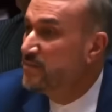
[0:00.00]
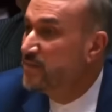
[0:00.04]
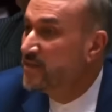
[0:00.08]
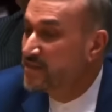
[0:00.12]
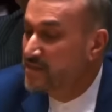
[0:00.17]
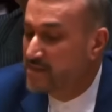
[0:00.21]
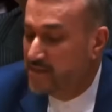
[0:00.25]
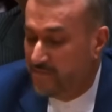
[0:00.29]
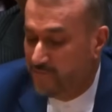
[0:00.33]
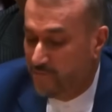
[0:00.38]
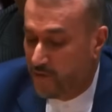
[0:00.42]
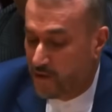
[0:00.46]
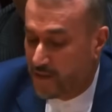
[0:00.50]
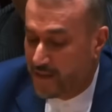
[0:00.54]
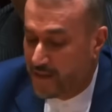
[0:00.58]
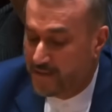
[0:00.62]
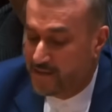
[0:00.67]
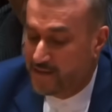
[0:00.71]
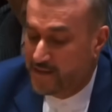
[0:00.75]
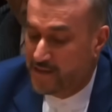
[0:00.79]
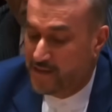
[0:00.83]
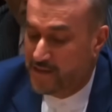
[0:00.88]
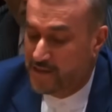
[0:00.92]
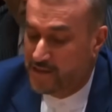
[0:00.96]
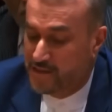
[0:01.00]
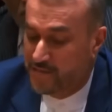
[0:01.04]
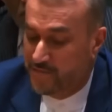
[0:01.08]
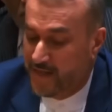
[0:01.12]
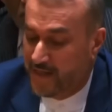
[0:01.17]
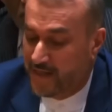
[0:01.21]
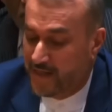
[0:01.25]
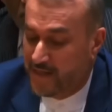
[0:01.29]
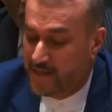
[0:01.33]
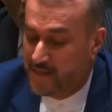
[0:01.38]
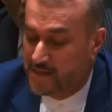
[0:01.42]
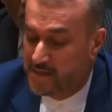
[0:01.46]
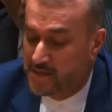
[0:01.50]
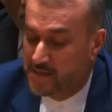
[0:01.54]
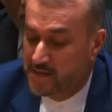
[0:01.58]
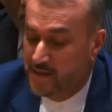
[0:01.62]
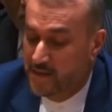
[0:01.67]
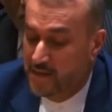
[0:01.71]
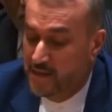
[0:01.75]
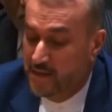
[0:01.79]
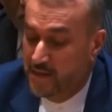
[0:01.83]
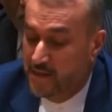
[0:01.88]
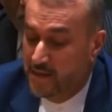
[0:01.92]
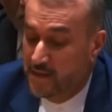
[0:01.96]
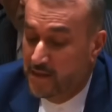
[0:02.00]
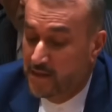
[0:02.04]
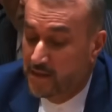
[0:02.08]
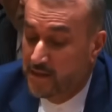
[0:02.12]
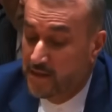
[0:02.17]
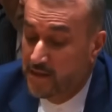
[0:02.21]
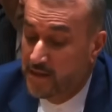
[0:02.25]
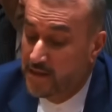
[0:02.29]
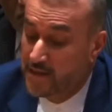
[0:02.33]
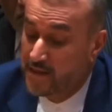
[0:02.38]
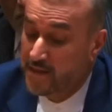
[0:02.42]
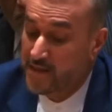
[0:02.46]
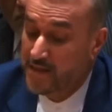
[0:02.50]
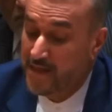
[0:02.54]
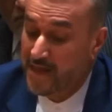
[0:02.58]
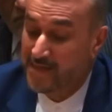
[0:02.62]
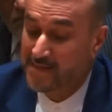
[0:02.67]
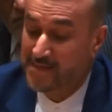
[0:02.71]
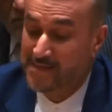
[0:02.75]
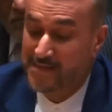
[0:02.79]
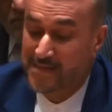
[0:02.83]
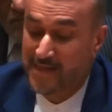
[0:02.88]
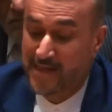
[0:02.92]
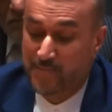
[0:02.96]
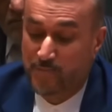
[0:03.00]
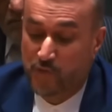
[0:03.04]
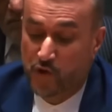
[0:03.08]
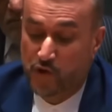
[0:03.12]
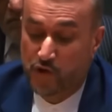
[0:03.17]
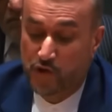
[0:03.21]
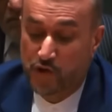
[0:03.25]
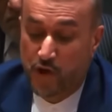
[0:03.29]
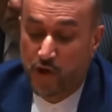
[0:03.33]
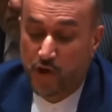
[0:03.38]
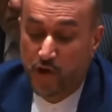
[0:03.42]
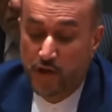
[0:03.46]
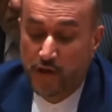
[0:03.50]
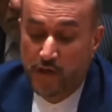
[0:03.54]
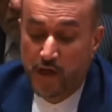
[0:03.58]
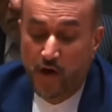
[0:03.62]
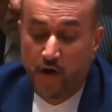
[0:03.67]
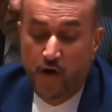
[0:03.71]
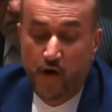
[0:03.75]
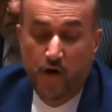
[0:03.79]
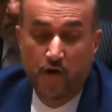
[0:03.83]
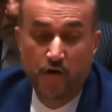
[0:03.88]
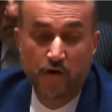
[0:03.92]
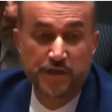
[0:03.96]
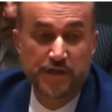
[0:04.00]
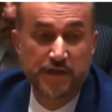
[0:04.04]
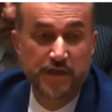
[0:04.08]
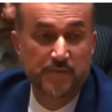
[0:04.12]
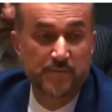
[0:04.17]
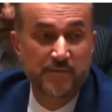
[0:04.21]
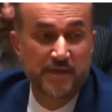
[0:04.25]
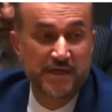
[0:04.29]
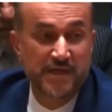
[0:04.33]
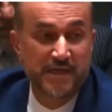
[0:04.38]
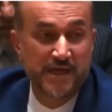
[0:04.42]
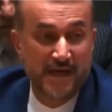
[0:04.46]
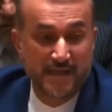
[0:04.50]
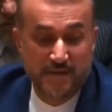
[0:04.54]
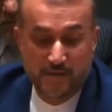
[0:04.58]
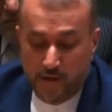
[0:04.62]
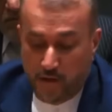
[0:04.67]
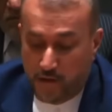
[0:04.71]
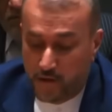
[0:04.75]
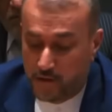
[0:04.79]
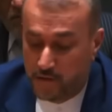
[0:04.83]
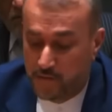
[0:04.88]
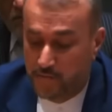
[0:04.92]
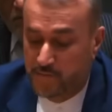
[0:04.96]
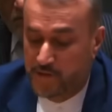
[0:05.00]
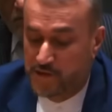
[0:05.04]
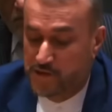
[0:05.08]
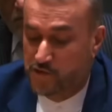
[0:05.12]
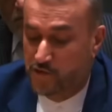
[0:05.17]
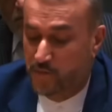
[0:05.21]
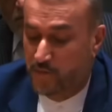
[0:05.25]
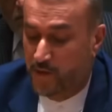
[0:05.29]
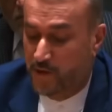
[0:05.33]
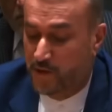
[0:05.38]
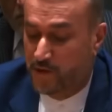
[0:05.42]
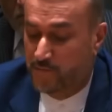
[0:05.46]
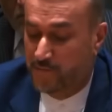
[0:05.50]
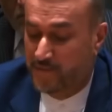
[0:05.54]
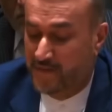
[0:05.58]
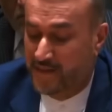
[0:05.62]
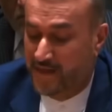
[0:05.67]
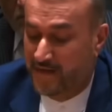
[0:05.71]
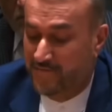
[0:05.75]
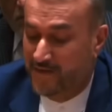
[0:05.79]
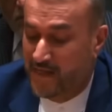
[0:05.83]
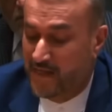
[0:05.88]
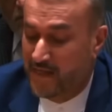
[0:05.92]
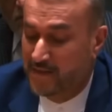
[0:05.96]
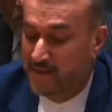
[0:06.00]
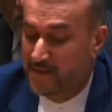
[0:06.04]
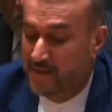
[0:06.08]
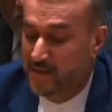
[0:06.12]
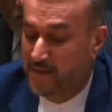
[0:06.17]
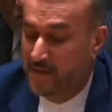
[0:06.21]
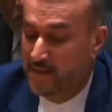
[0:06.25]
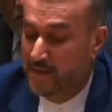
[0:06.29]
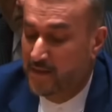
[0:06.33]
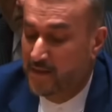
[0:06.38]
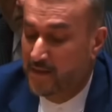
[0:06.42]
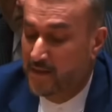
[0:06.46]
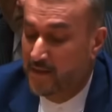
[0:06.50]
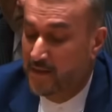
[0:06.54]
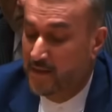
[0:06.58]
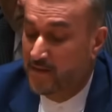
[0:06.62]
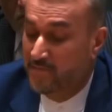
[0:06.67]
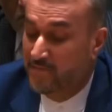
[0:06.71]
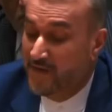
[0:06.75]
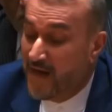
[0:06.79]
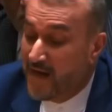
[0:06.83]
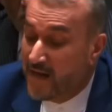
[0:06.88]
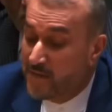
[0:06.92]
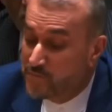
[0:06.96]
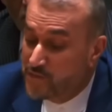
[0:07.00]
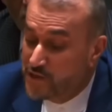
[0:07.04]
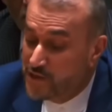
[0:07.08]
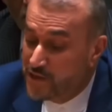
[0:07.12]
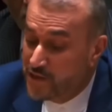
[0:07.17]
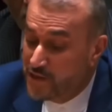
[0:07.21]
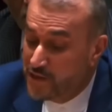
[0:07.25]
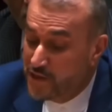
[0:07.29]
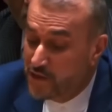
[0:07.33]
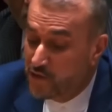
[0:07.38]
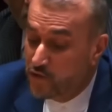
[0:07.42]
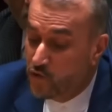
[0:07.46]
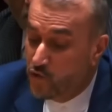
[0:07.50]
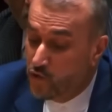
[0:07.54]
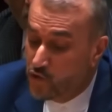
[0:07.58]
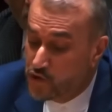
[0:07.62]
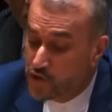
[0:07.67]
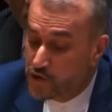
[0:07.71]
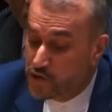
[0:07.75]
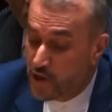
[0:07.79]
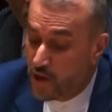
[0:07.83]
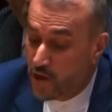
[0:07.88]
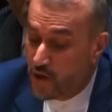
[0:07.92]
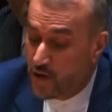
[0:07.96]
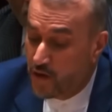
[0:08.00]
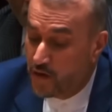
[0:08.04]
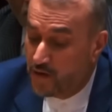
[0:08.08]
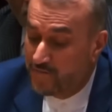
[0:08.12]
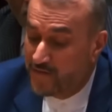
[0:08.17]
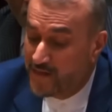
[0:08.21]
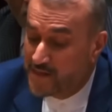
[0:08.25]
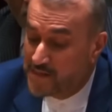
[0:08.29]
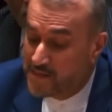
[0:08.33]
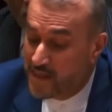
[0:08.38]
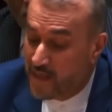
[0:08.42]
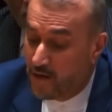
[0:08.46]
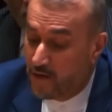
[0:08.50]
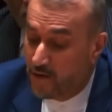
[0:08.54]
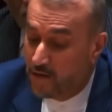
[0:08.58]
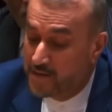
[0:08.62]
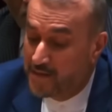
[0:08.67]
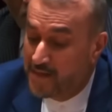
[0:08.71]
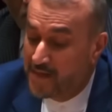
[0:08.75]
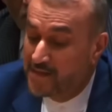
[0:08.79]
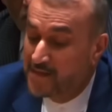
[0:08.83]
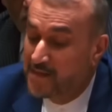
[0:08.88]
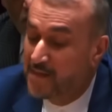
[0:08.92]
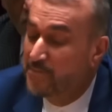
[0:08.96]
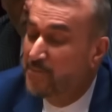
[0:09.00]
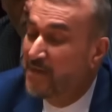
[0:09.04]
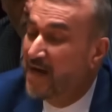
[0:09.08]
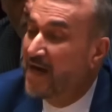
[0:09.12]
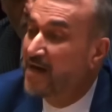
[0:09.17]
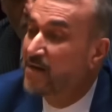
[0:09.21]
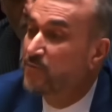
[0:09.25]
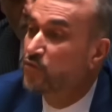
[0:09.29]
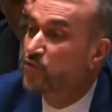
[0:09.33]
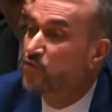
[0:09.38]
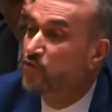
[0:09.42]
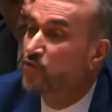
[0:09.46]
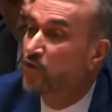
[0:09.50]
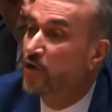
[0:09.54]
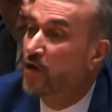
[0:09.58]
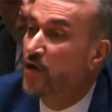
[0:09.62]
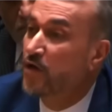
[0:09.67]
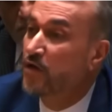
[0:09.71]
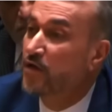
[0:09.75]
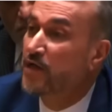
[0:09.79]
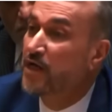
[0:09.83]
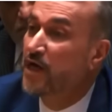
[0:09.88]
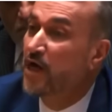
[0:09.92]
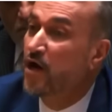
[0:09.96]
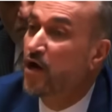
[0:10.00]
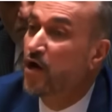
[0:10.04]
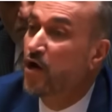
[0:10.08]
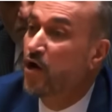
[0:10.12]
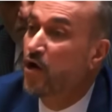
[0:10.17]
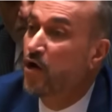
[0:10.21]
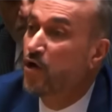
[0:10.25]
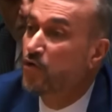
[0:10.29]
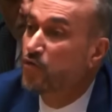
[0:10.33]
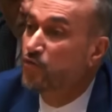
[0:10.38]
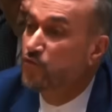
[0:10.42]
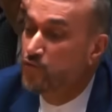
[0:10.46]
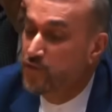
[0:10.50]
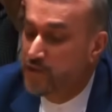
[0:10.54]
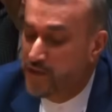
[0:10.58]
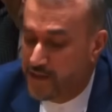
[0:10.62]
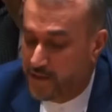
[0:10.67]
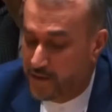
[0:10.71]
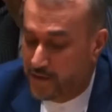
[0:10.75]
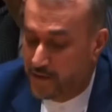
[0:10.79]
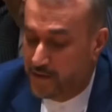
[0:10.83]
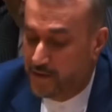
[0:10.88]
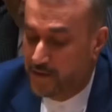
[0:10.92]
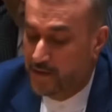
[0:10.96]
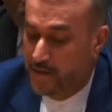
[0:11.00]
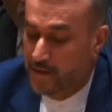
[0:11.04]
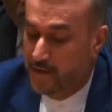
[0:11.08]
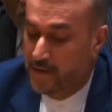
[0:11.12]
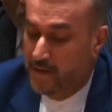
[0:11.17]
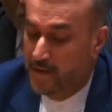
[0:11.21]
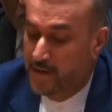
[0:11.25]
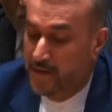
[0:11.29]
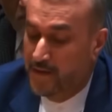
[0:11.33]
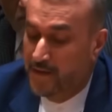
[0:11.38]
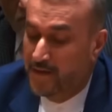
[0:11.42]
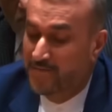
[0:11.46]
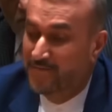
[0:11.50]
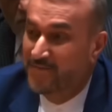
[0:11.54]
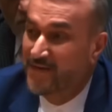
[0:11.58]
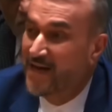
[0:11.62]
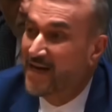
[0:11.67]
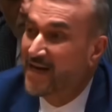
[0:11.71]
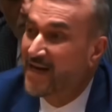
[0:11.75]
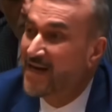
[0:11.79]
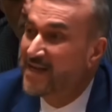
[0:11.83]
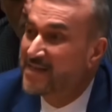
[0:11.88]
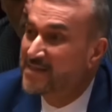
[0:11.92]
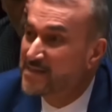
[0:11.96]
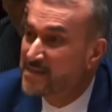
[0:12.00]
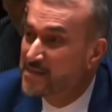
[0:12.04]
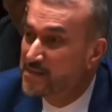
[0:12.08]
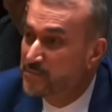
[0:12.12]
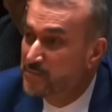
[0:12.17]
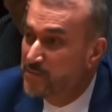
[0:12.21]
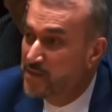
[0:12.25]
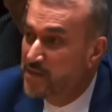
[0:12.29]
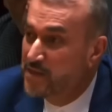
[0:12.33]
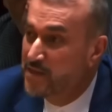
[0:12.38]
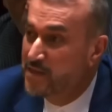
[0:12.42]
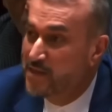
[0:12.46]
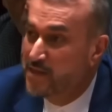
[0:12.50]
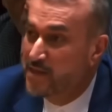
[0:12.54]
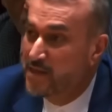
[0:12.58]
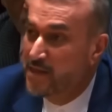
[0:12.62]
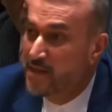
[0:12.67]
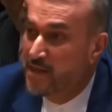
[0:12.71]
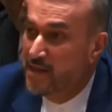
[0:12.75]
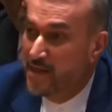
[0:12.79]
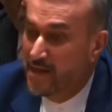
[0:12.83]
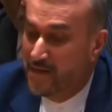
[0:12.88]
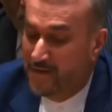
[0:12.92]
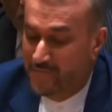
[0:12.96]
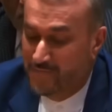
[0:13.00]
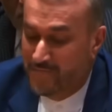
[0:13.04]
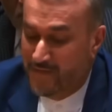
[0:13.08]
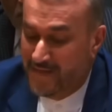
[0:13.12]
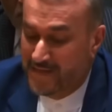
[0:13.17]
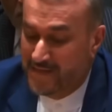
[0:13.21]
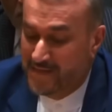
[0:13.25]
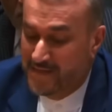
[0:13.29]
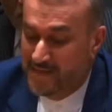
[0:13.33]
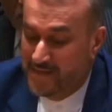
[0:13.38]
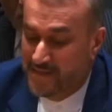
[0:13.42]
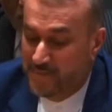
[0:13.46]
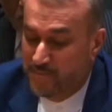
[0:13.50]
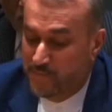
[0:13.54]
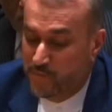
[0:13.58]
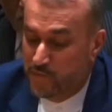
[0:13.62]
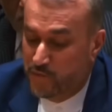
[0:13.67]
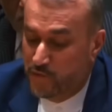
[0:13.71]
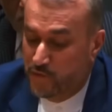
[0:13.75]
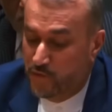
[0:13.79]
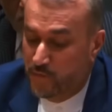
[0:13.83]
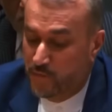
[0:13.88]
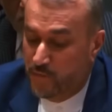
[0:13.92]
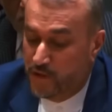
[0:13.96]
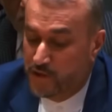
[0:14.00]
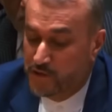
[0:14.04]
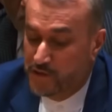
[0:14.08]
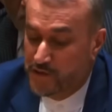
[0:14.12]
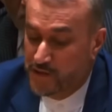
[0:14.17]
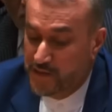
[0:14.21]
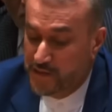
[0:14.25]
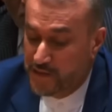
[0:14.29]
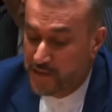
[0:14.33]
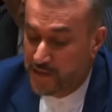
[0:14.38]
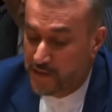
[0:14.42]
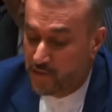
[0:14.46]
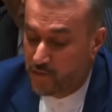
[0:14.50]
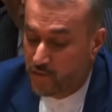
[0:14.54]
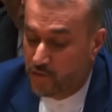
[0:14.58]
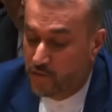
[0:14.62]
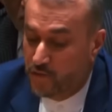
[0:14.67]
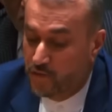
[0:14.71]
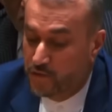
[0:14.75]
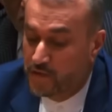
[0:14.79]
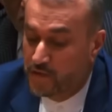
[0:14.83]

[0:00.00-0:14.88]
in face of such a brazen and serious military attack on its embassy, which is considered a symbol of its sovereignty, as well as the killing of its legal, official, and diplomat agents.